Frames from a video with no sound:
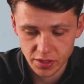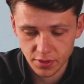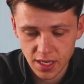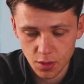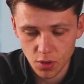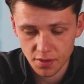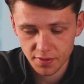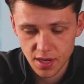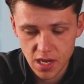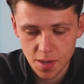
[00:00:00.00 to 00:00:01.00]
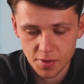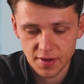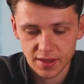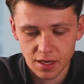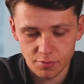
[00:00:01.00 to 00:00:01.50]
So narrow off and
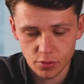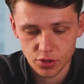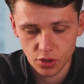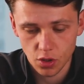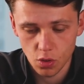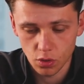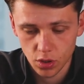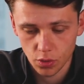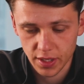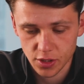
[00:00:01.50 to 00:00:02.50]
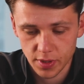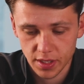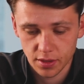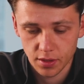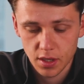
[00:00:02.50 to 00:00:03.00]
prevent that route to goal, okay? So we
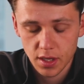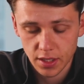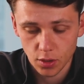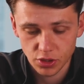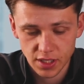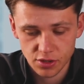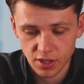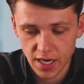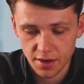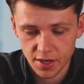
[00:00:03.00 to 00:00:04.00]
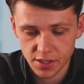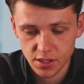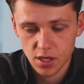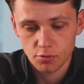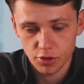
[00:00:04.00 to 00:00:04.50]
can, in those central areas,
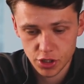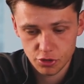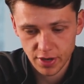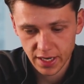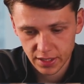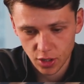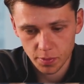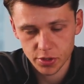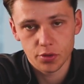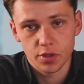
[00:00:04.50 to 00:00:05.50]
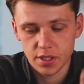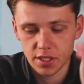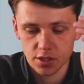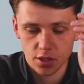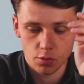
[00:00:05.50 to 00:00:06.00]
restrict the
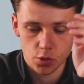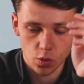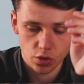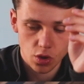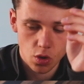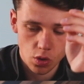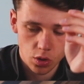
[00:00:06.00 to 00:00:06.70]
opportunities to go towards goal.